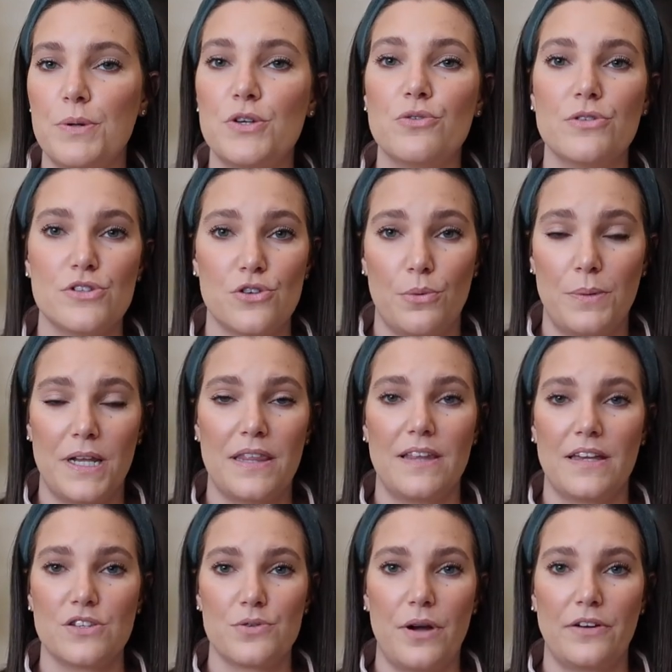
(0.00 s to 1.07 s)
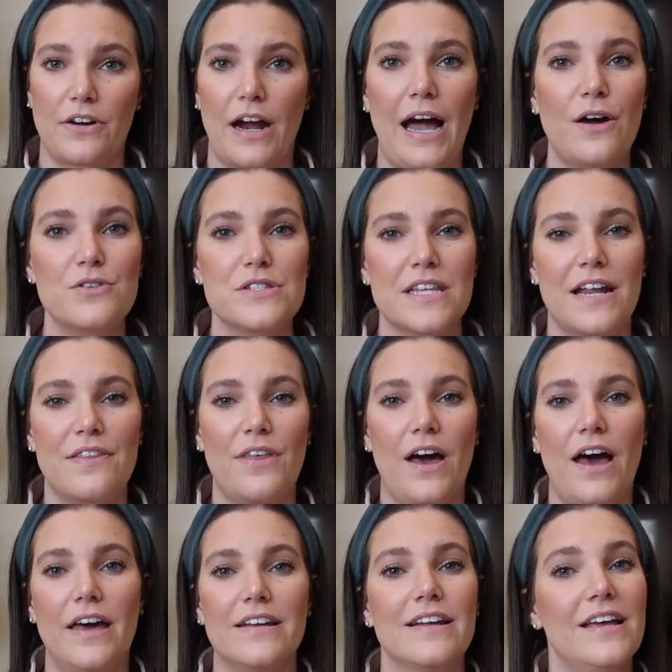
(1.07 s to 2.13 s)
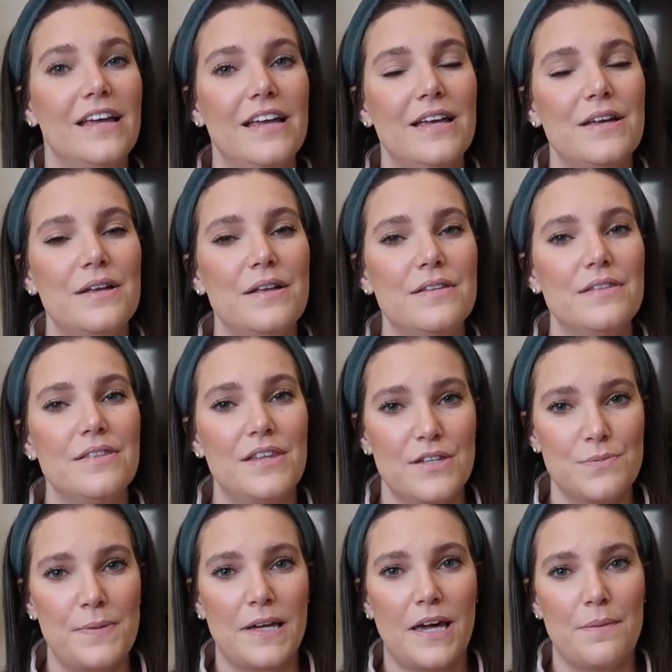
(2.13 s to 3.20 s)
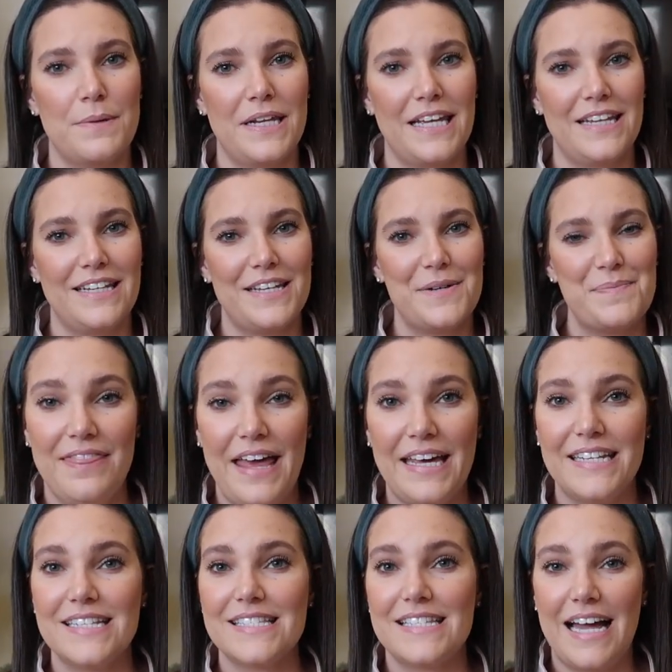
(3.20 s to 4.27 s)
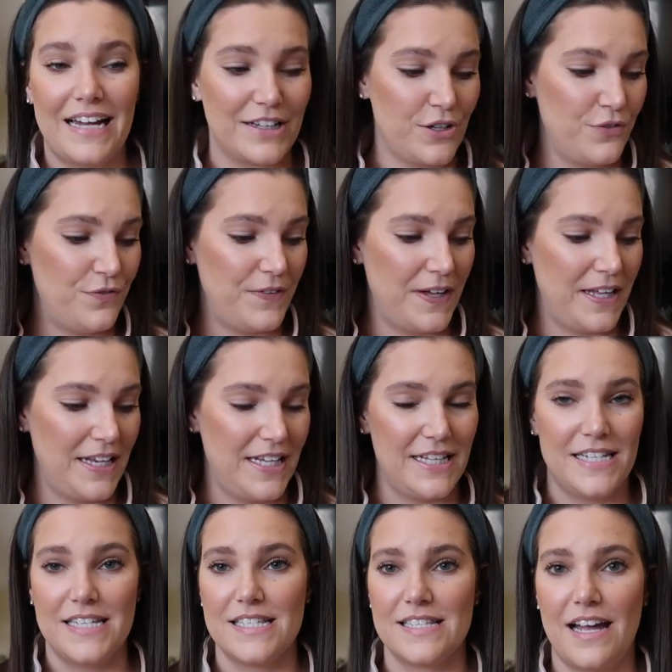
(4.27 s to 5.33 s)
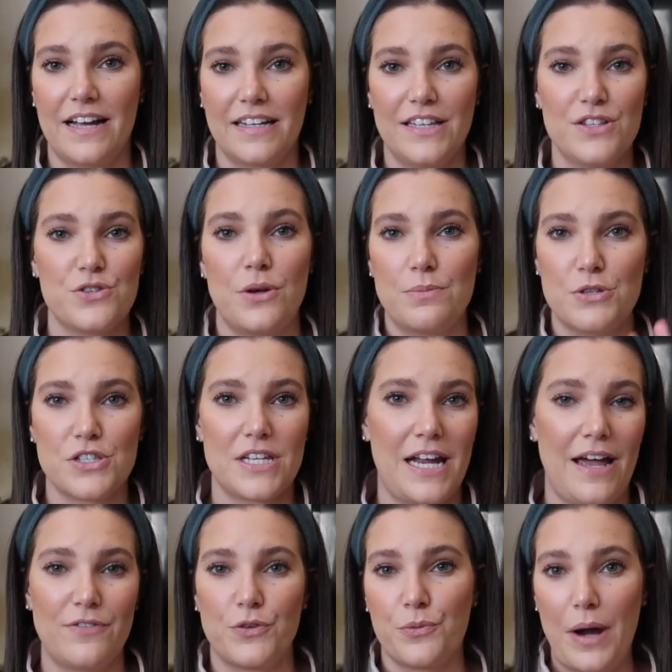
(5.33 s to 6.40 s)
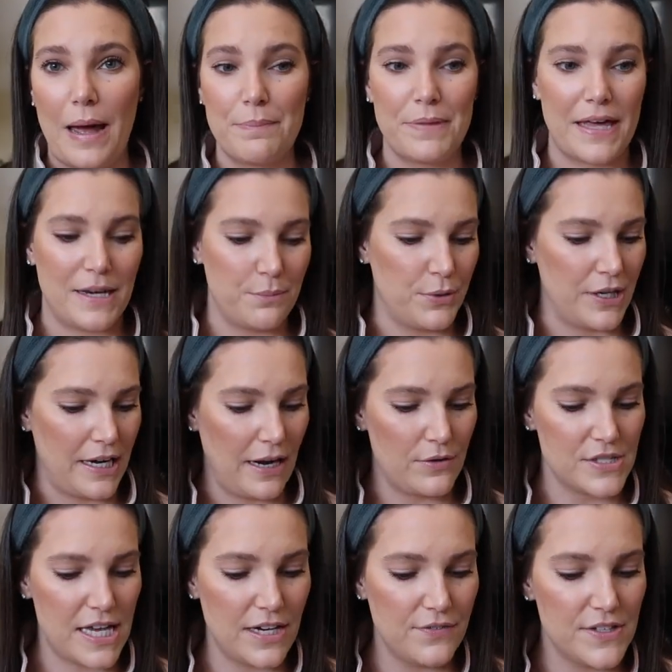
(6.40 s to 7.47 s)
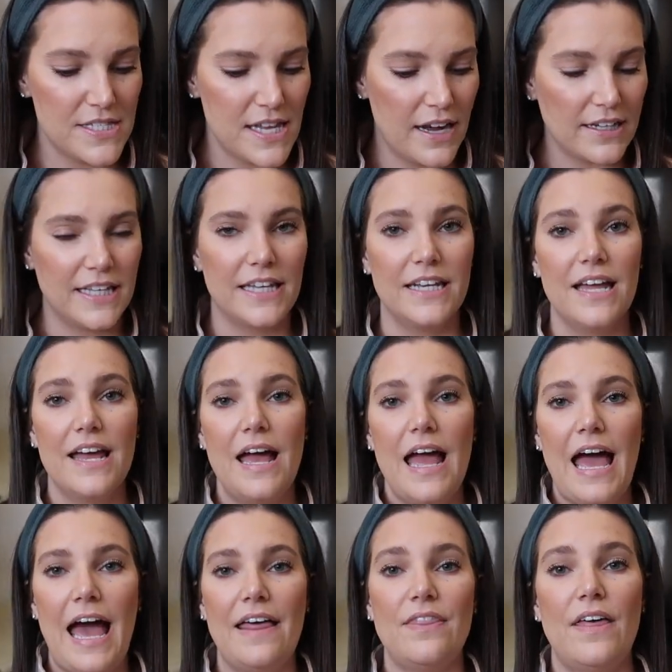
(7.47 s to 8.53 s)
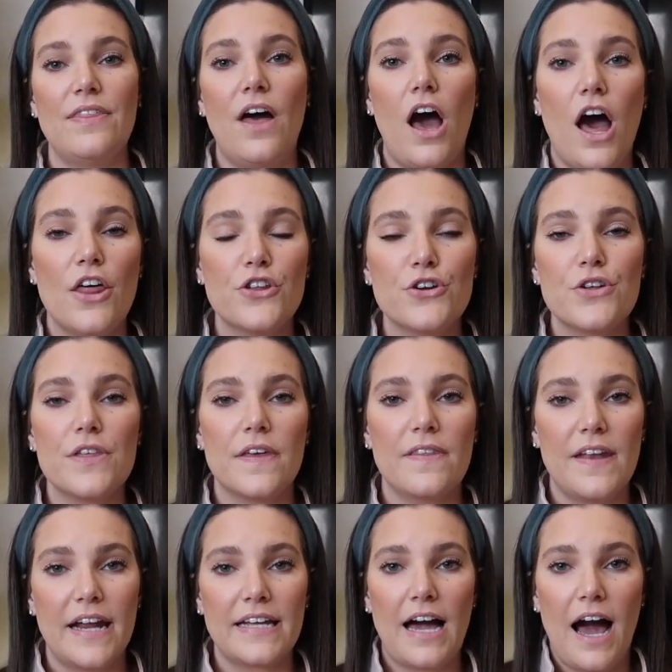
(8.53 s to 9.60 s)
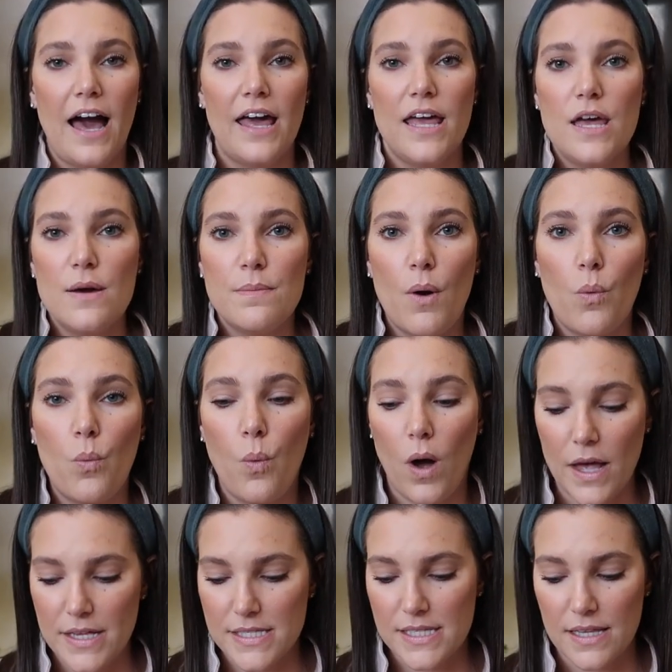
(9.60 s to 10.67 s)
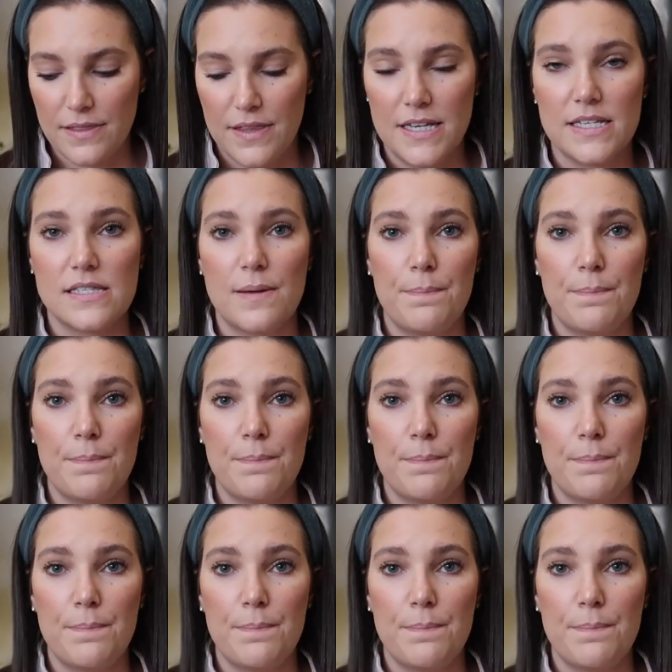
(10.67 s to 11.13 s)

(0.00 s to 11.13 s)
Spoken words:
been doing so many things around our house that I thought this might come in handy. That is not gonna fit in his stocking, so I'm just gonna have to wrap that and put it outside of his stocking. And then the other thing that I got him was this